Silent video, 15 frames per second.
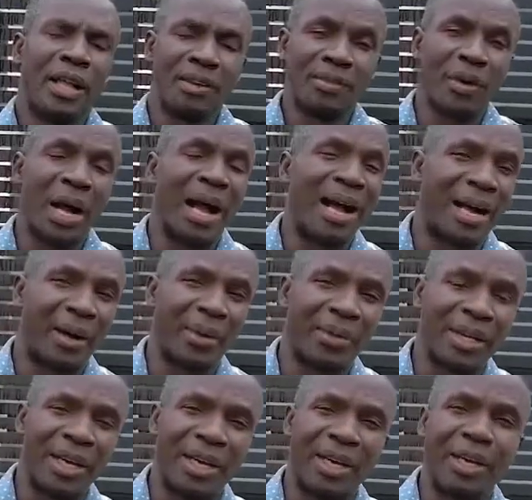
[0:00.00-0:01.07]
if you're out
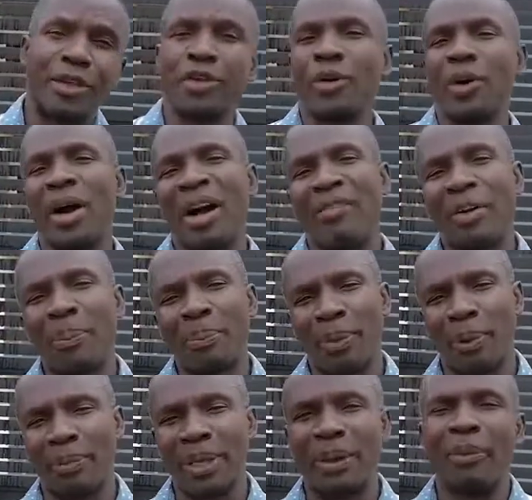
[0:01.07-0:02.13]
there, you have a
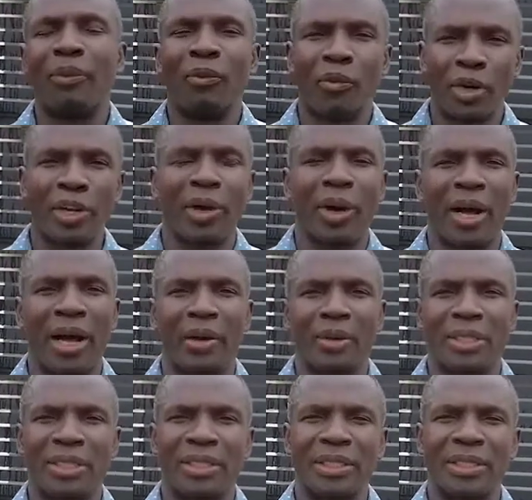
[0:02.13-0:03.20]
problem with your
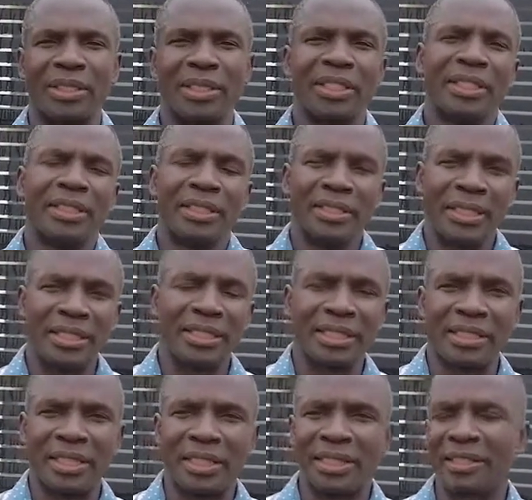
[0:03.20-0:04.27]
housing, this is
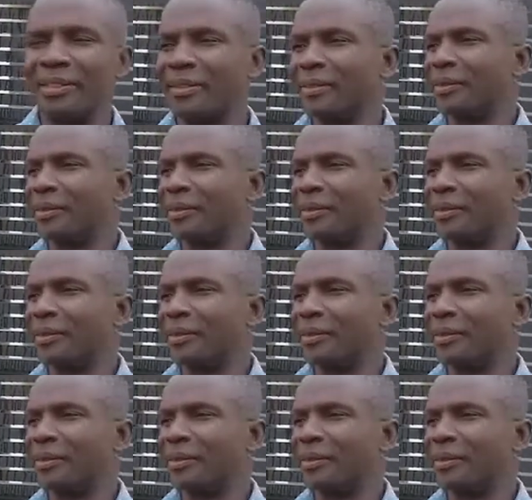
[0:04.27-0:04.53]
it.